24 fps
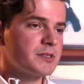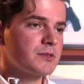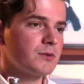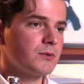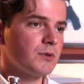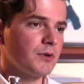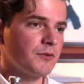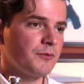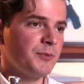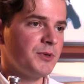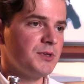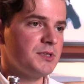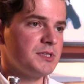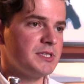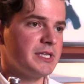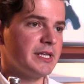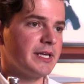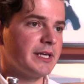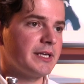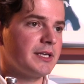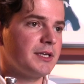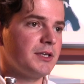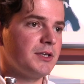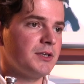sort of
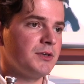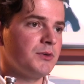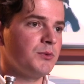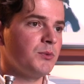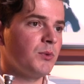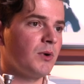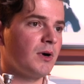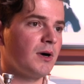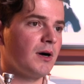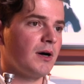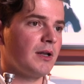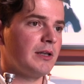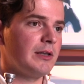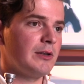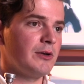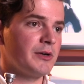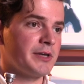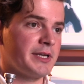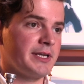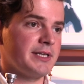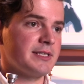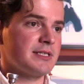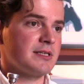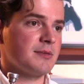music you are
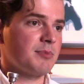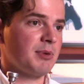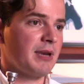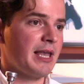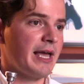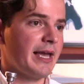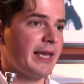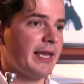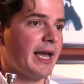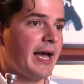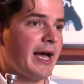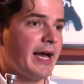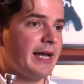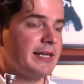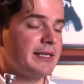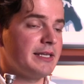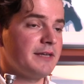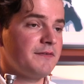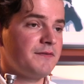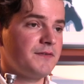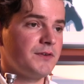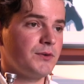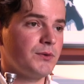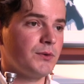looking to play. And
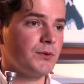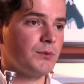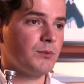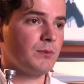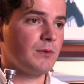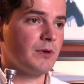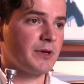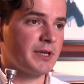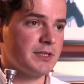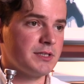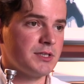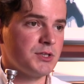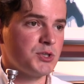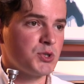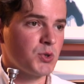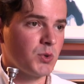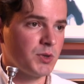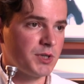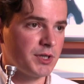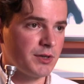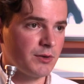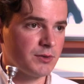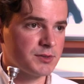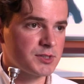if you're looking to
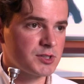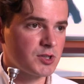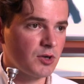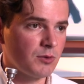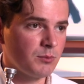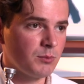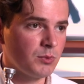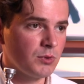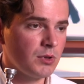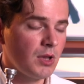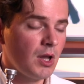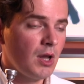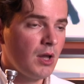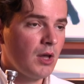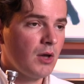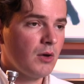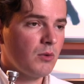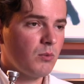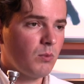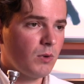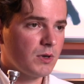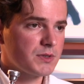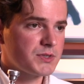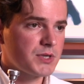join an ensemble,
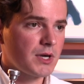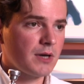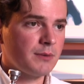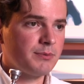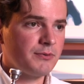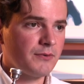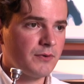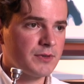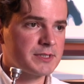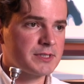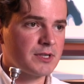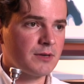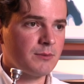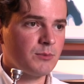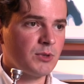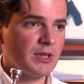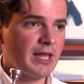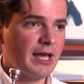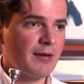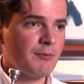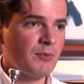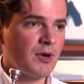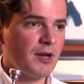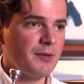what type of ensemble
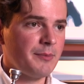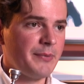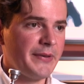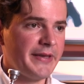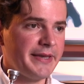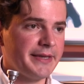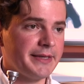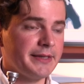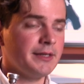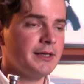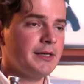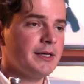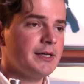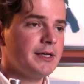that might be.